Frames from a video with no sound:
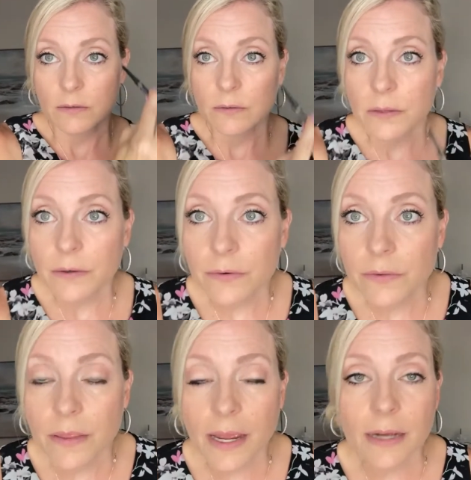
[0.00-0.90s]
So
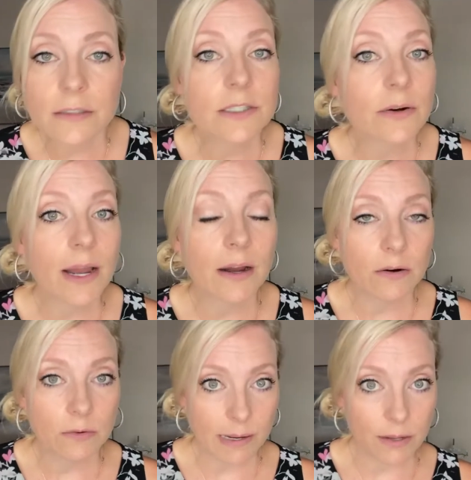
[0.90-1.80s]
there's that. So
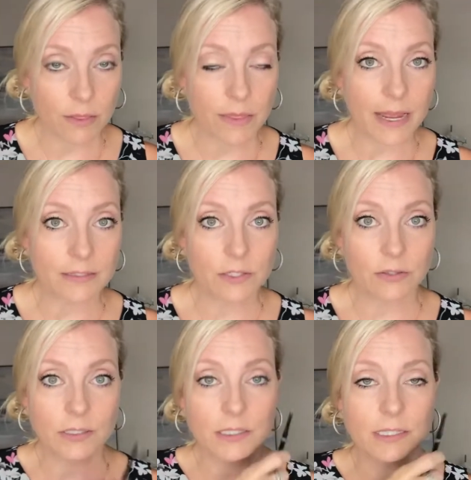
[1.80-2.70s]
how about that? So
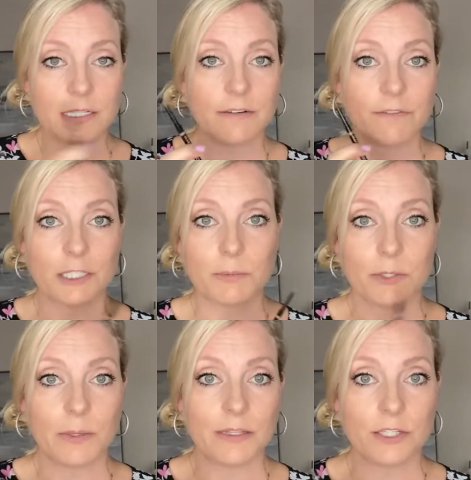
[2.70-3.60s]
look at the difference
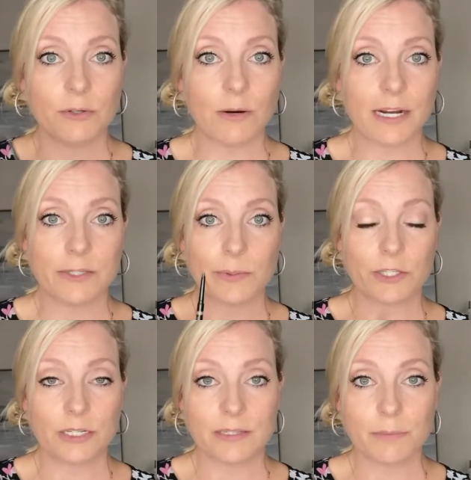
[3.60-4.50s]
between the two eyes with
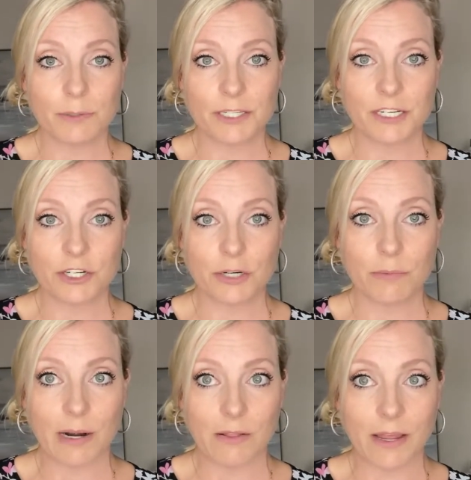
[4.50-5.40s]
just the Precision
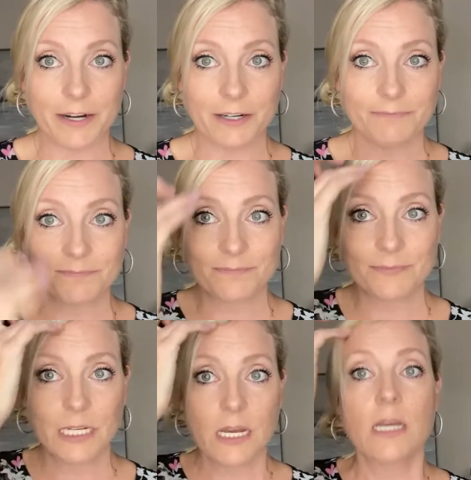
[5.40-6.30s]
Brow Liner.
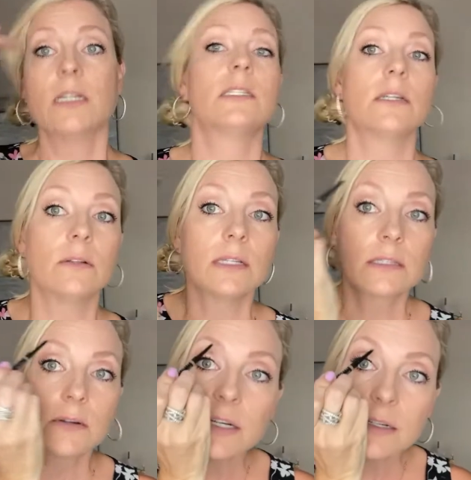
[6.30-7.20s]
So
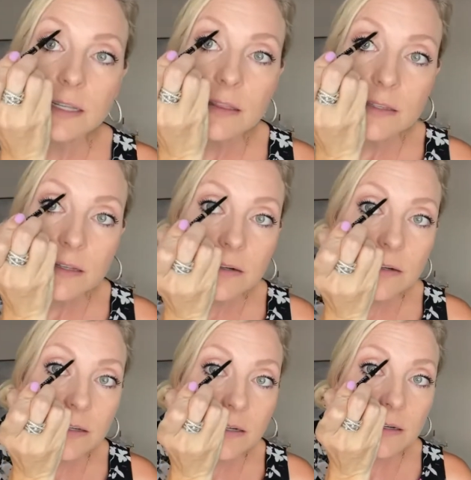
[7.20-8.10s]
let's go ahead and get this other
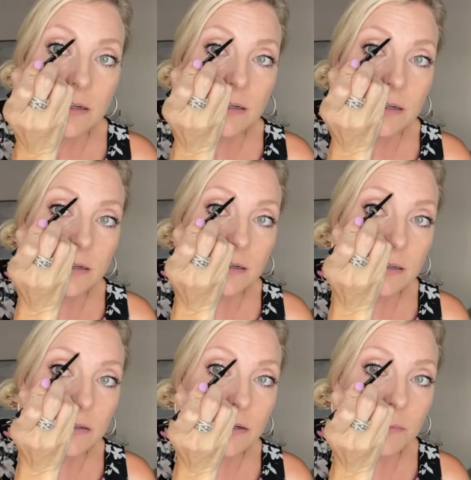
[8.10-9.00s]
side done.
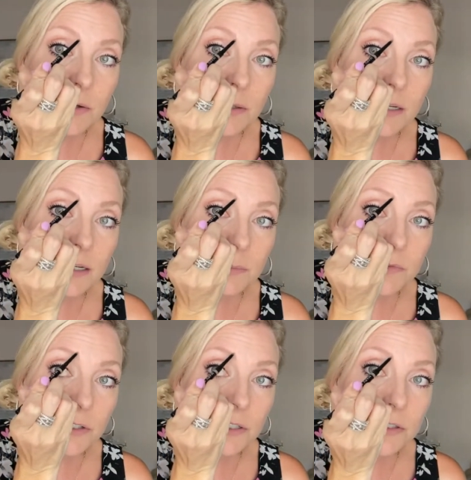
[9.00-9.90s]
So I'm going up
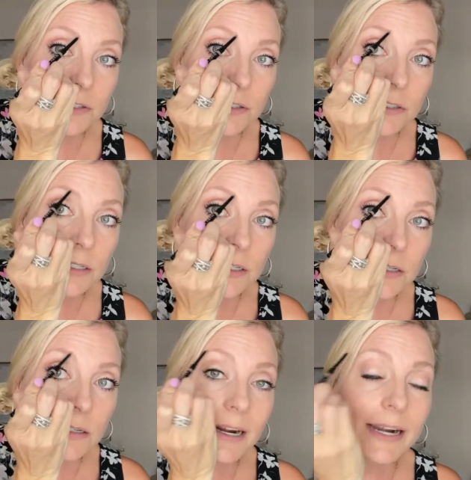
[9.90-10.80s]
first,
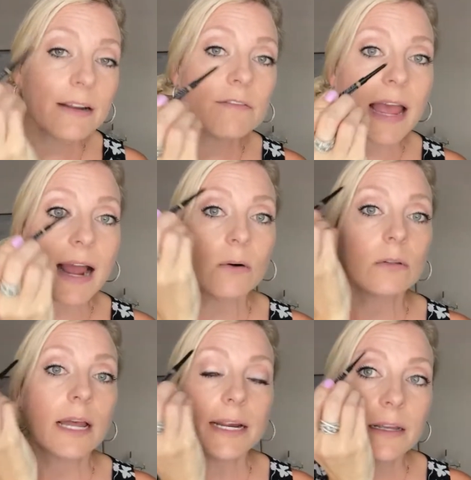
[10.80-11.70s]
kind of
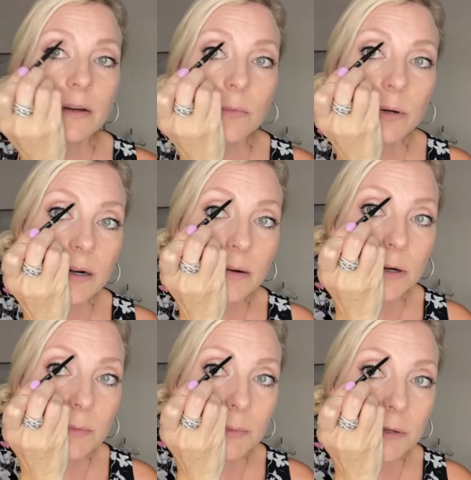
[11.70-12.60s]
outlining where I
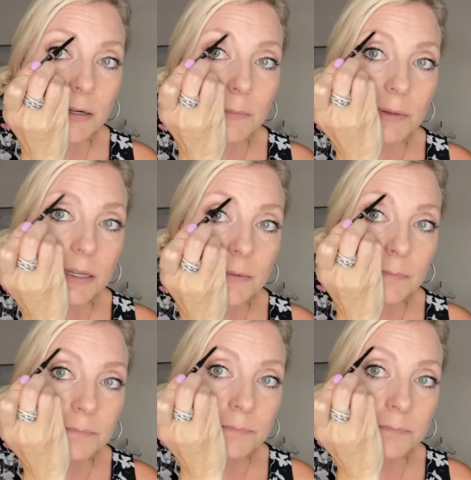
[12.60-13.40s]
want my brow to be.